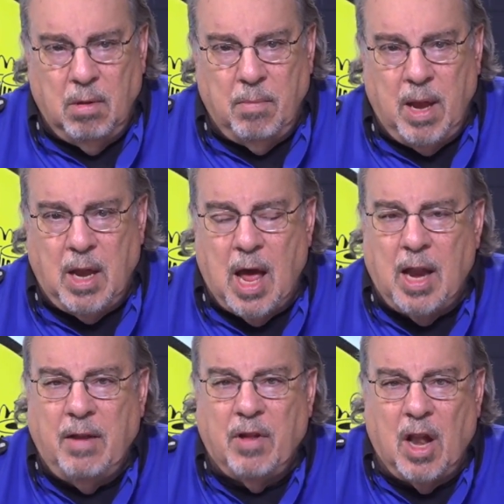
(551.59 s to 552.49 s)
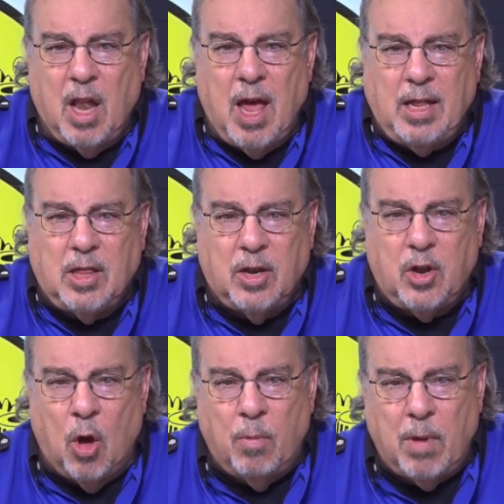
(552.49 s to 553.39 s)
May not even light the
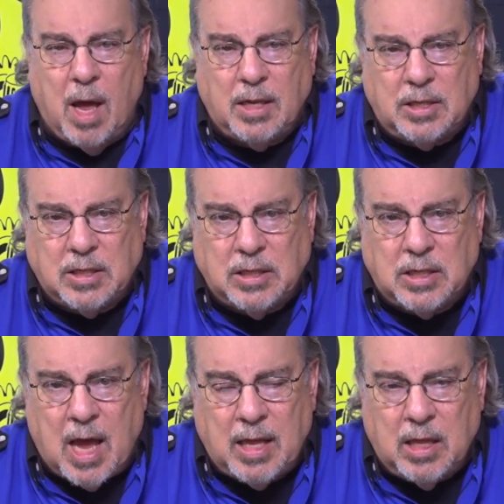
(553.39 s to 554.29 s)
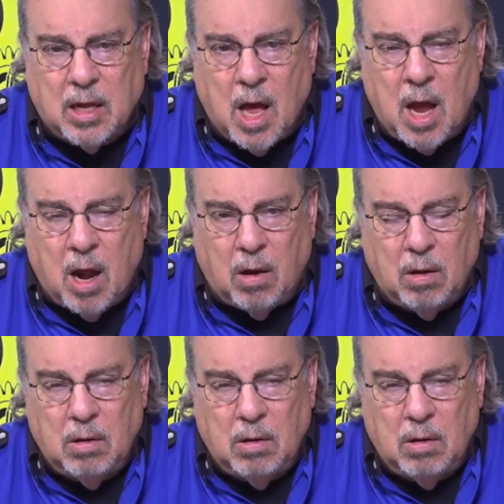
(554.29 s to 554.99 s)
dome lights inside the car.